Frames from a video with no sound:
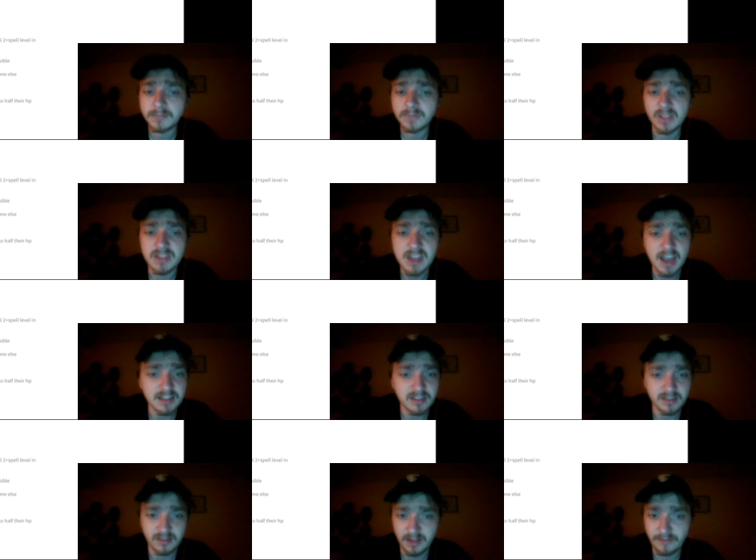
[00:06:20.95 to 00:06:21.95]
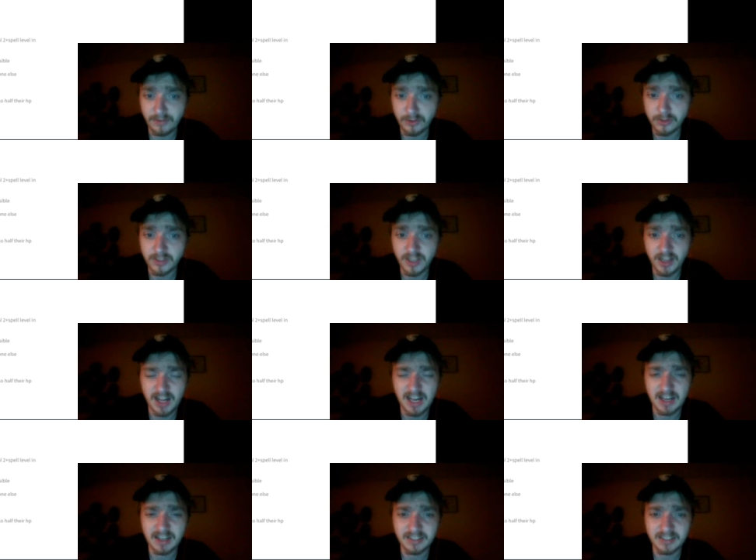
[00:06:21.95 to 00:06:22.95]
ninth level
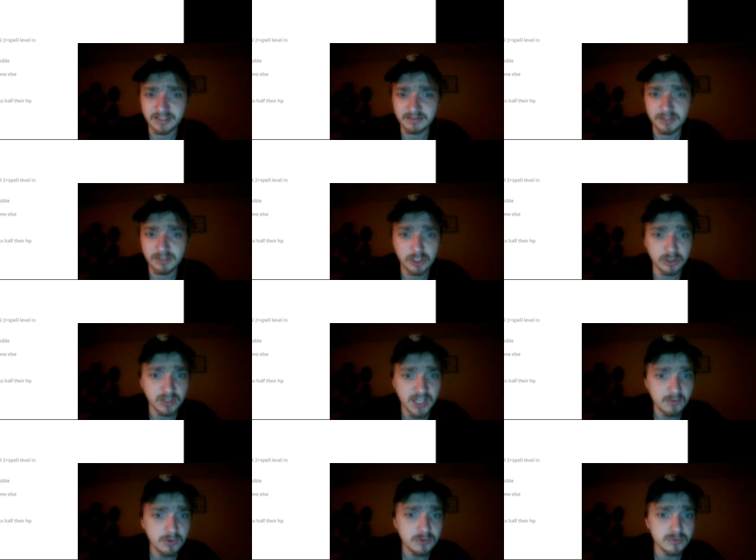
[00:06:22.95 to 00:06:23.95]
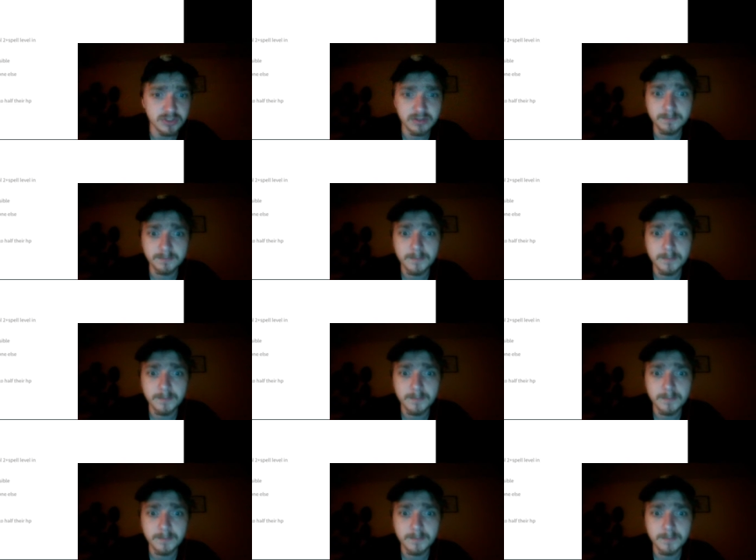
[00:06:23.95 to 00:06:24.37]
uh, cure light wounds.